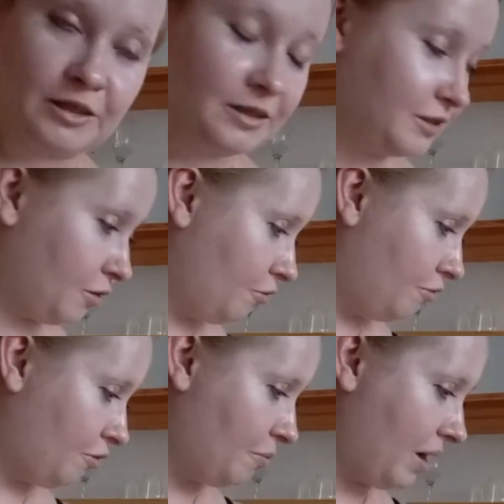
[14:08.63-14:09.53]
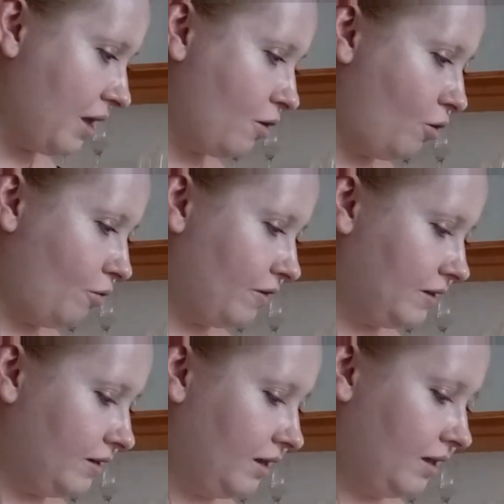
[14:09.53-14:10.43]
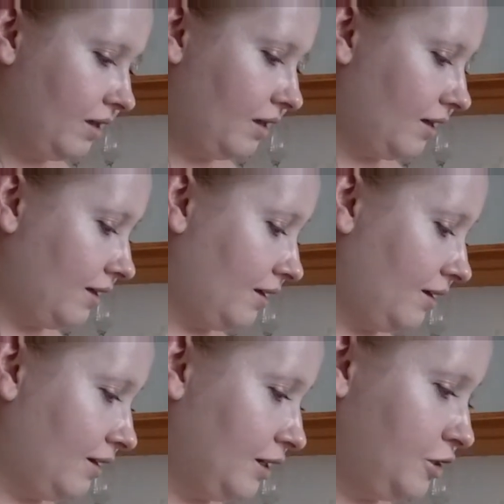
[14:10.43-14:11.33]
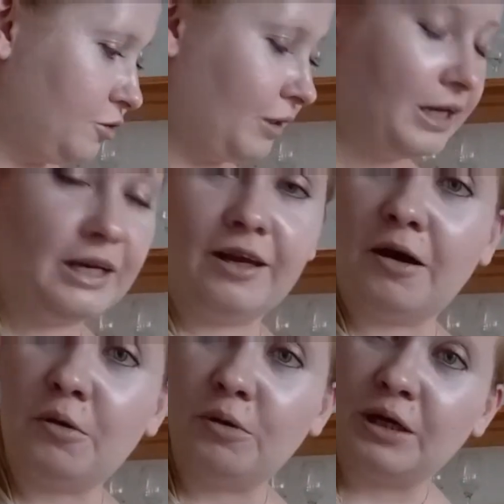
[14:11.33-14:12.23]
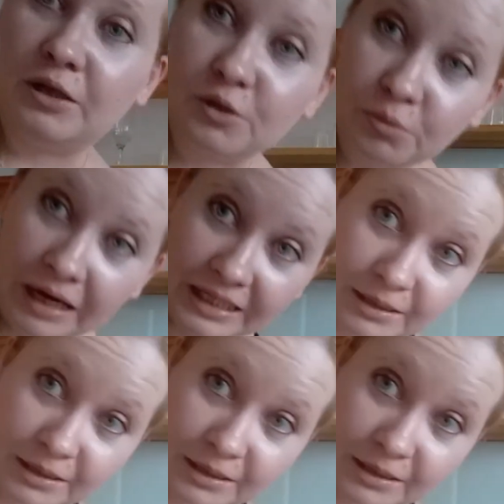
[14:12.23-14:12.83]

So for my oven, it took an hour and 20